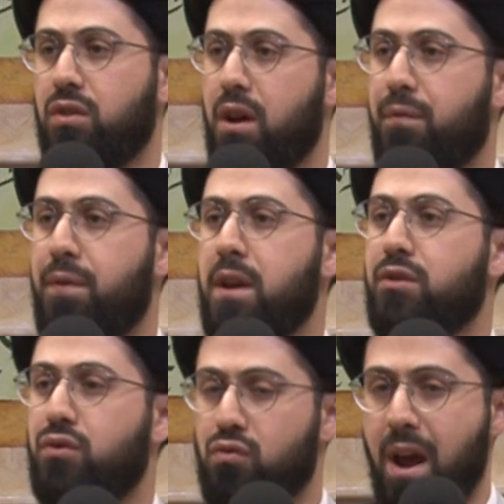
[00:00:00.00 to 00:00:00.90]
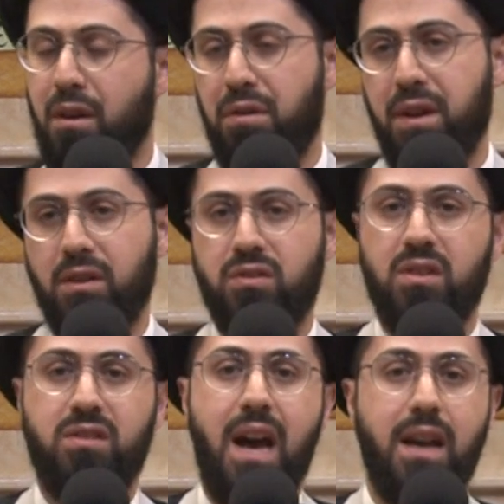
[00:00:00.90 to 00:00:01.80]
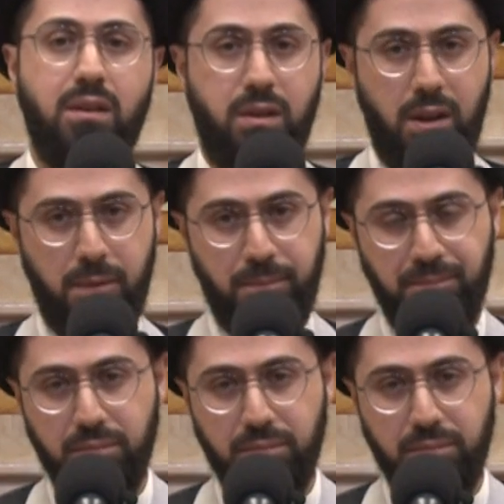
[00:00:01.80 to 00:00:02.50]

of strength in society.